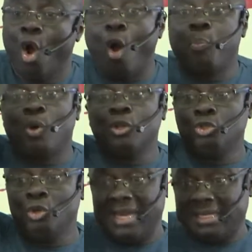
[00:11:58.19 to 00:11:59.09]
upon
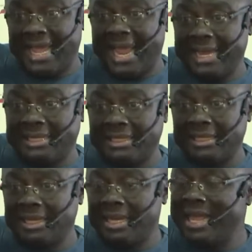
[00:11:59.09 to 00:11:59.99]
Jonah's head,
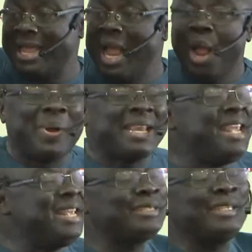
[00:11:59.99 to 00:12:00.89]
but
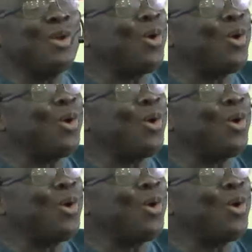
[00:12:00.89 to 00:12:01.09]
he is the